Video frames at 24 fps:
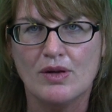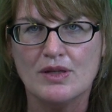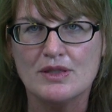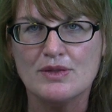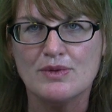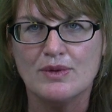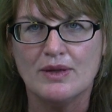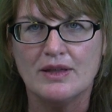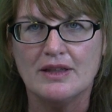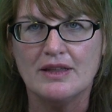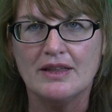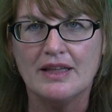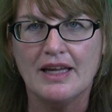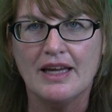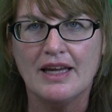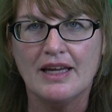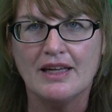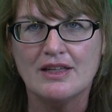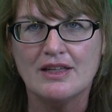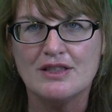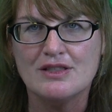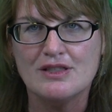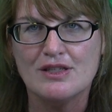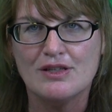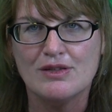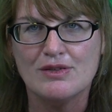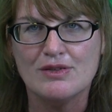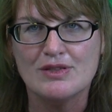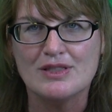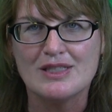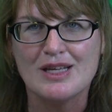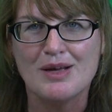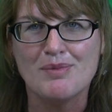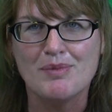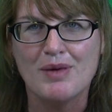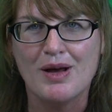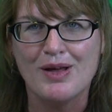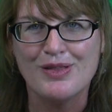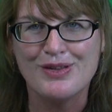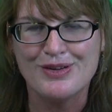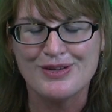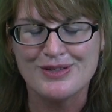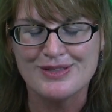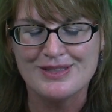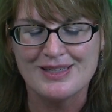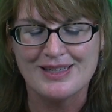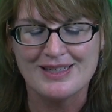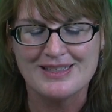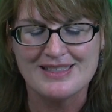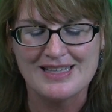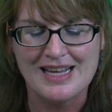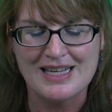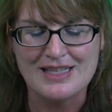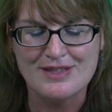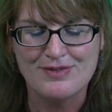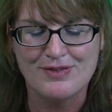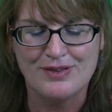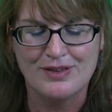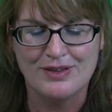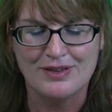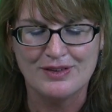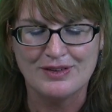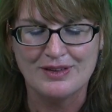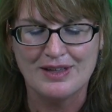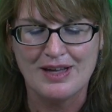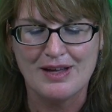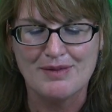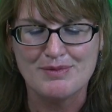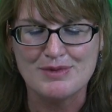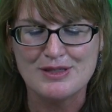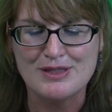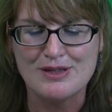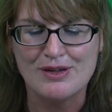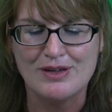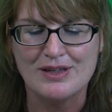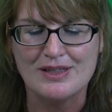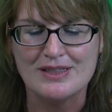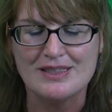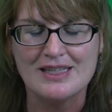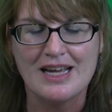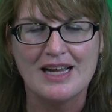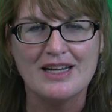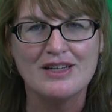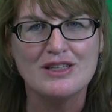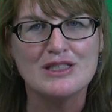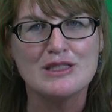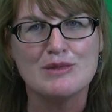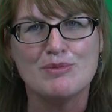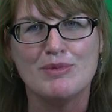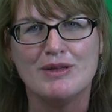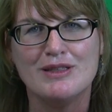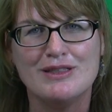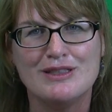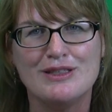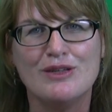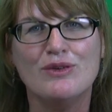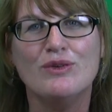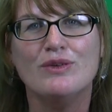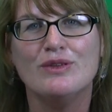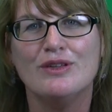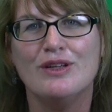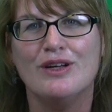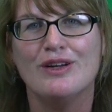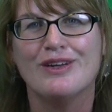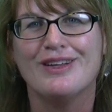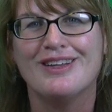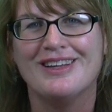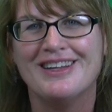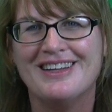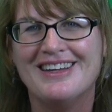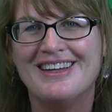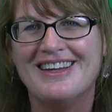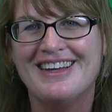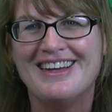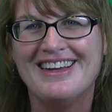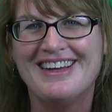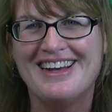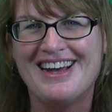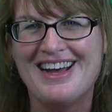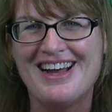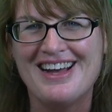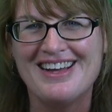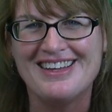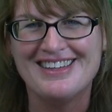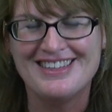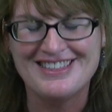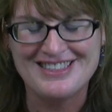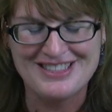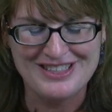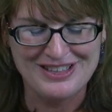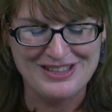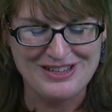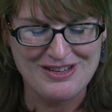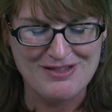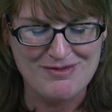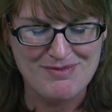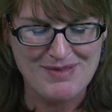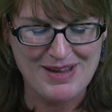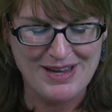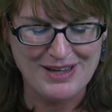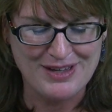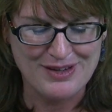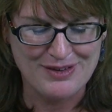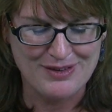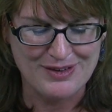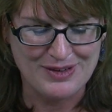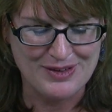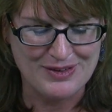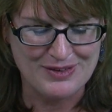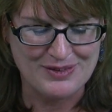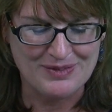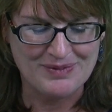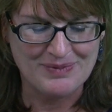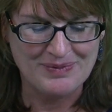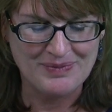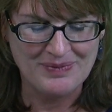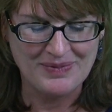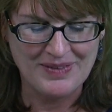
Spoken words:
also a link to some other successful student titles, but don't look until you've made your own.